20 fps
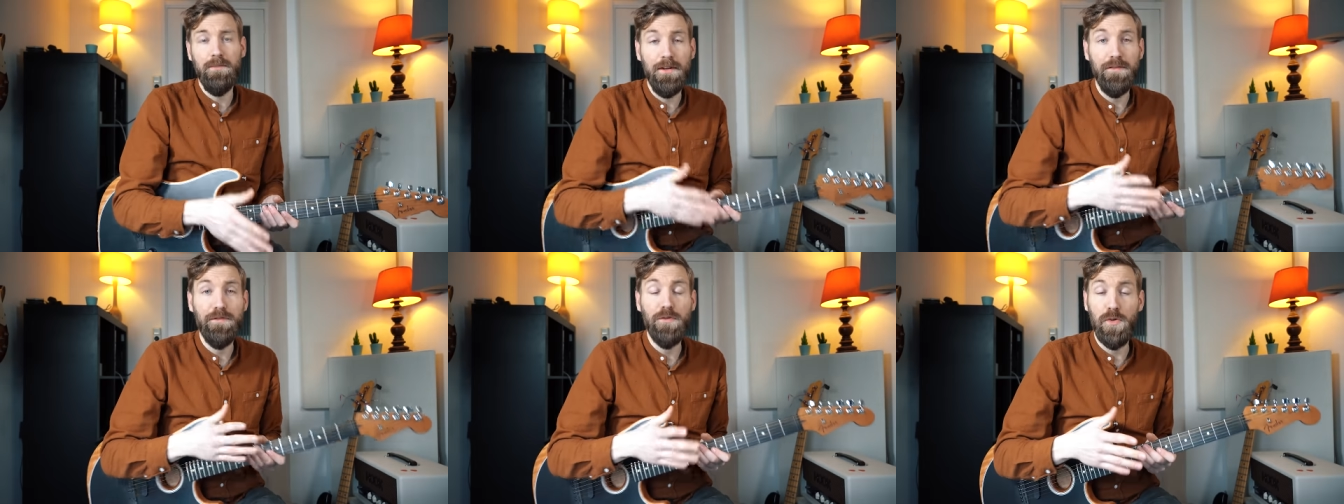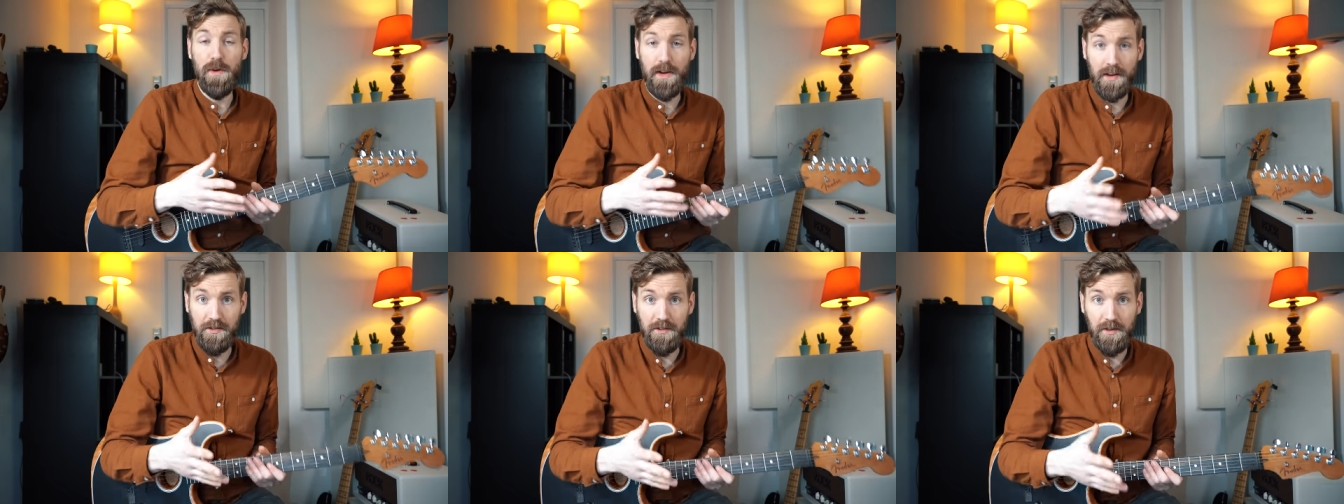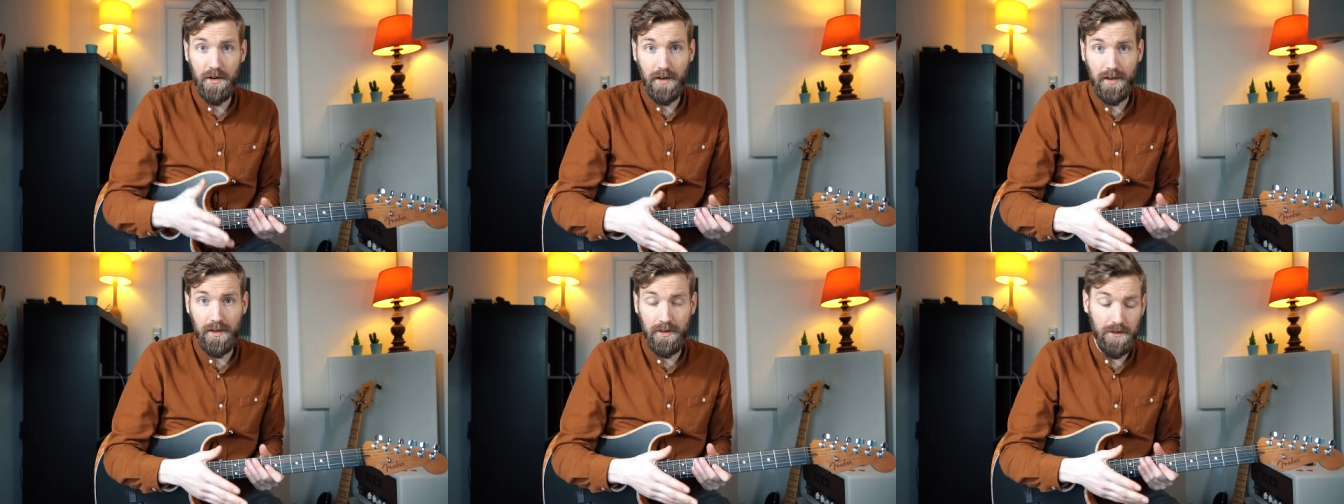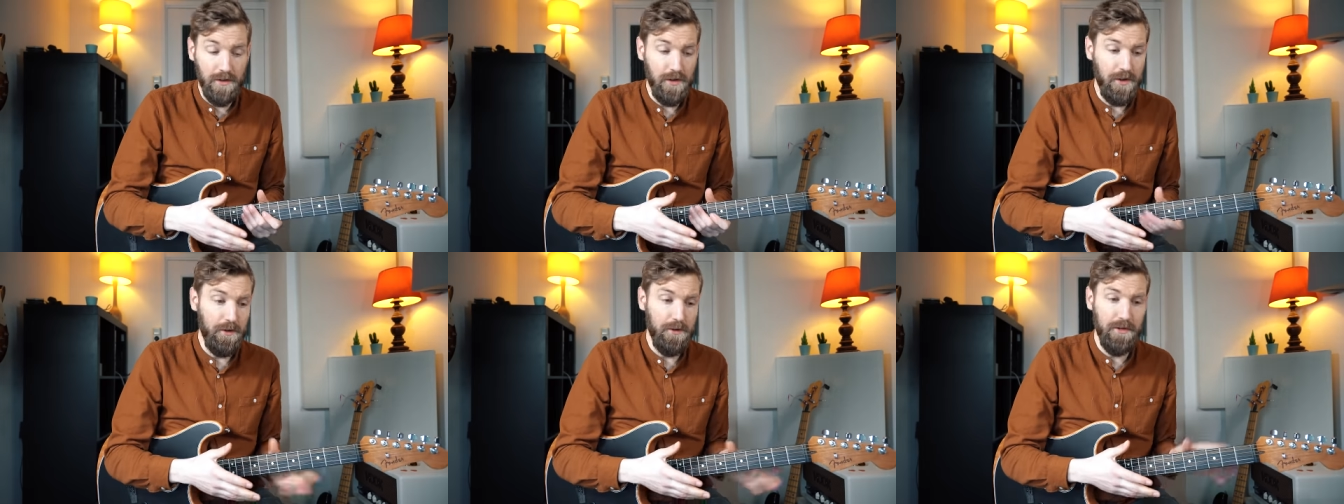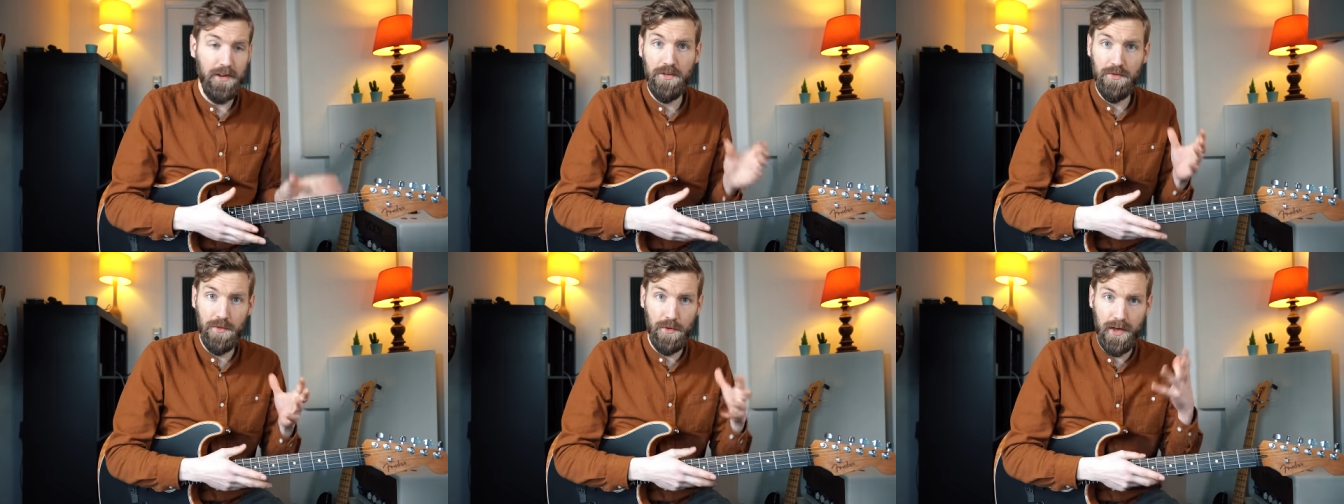before I started to
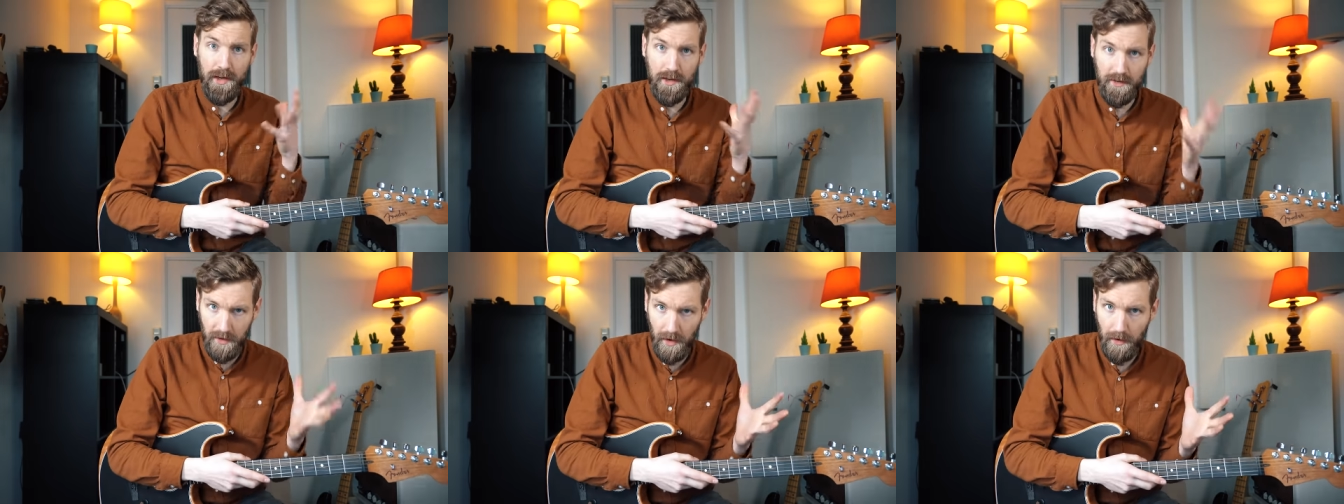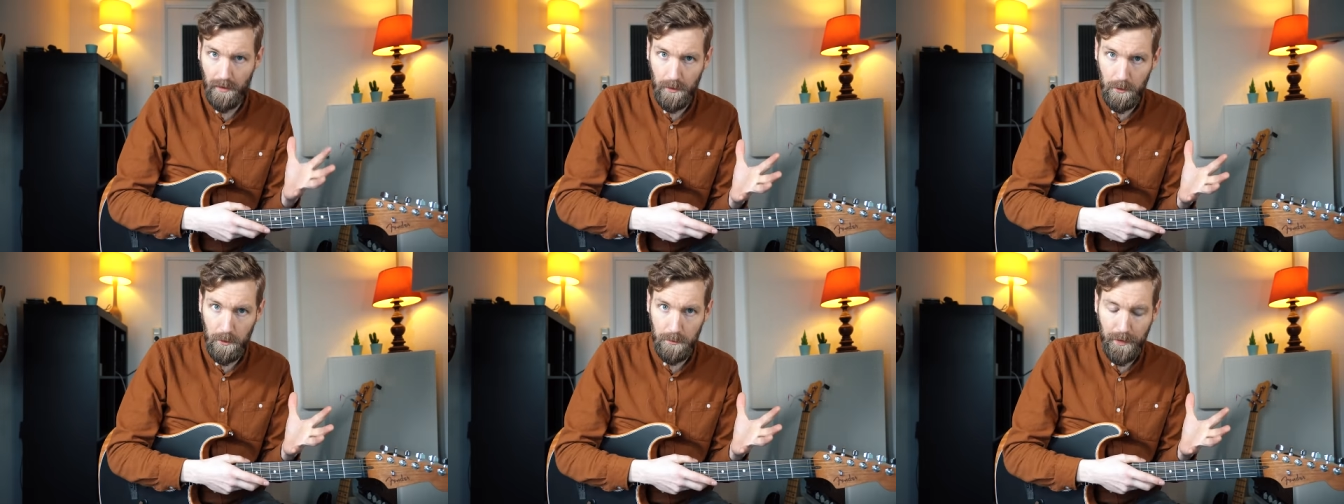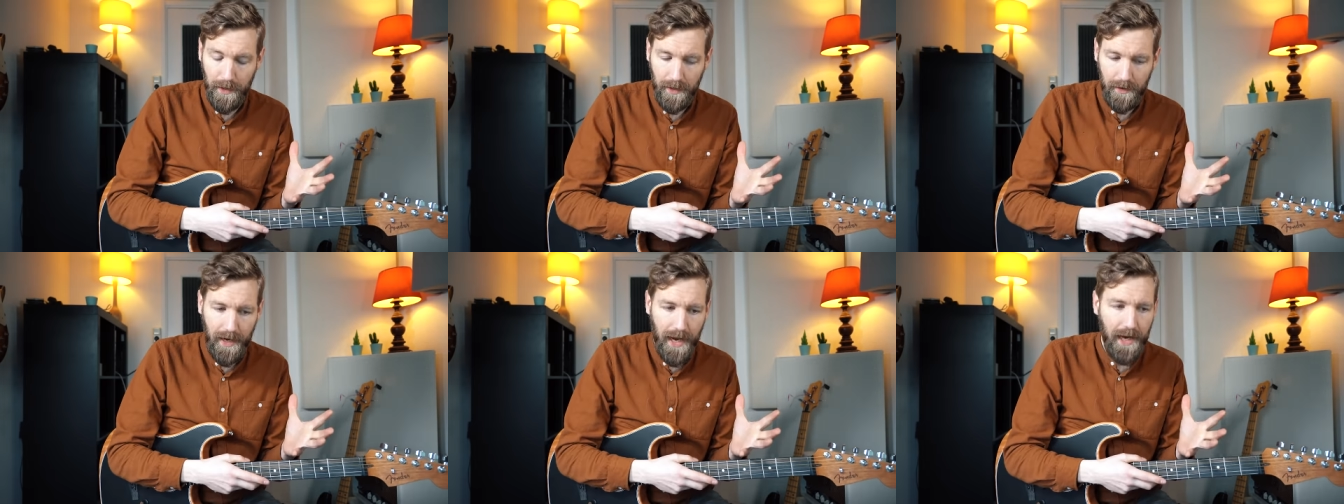use this for guitar looping.